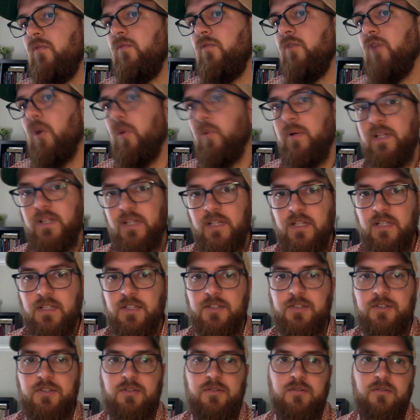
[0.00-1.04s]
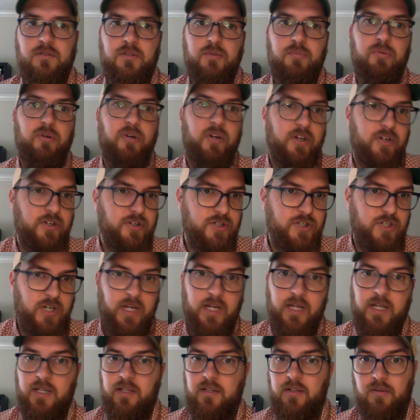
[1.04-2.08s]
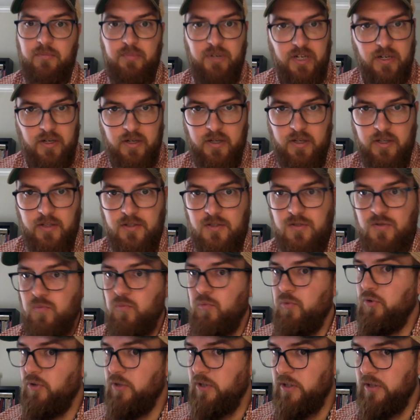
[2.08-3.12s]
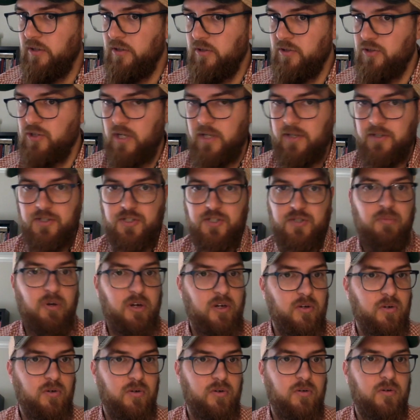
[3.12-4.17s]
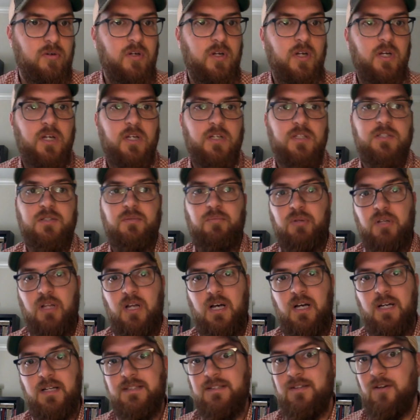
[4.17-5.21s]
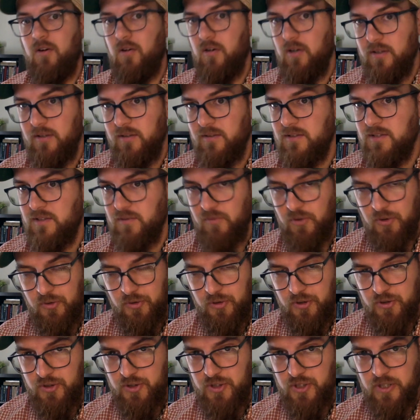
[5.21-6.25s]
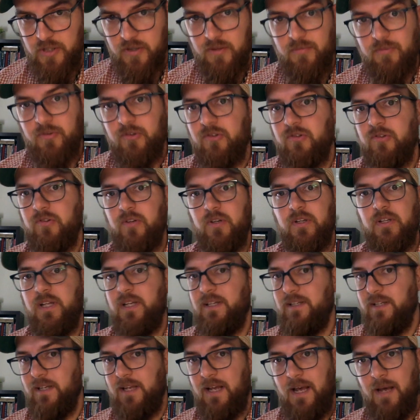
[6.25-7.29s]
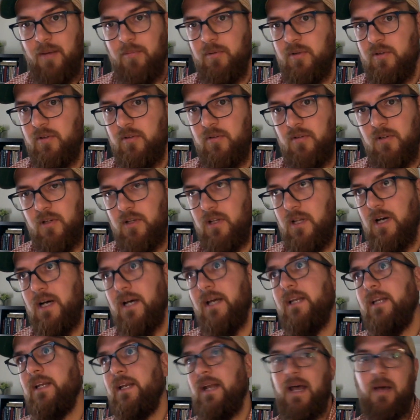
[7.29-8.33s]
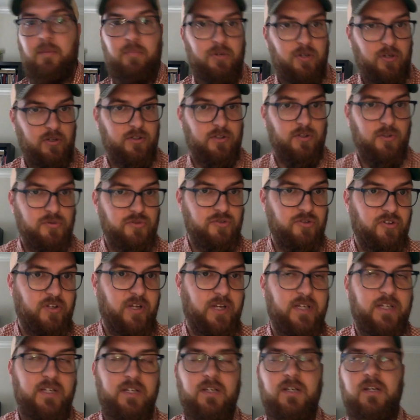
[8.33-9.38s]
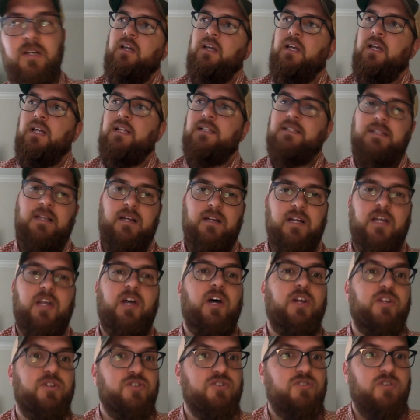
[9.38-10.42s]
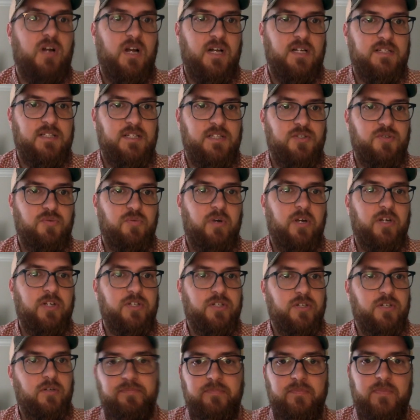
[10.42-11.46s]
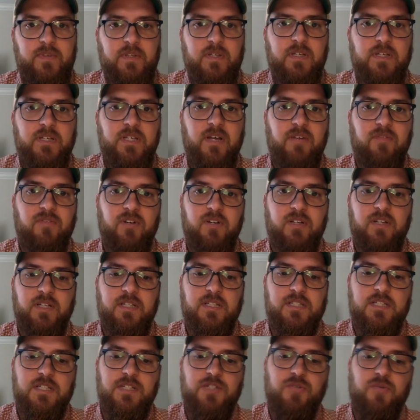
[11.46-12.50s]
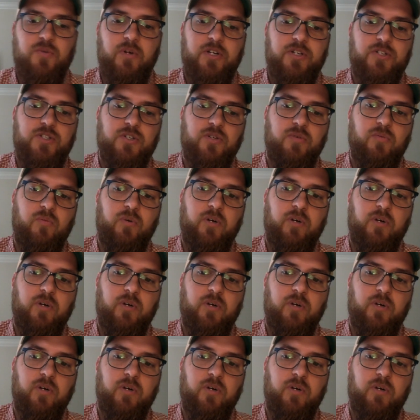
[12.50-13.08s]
knowing this, the British and Americans would try to smuggle supplies on civilian ships. That did happen a lot. It happened on the Lusitania. It's not a cut and dry situation. Definitely a situation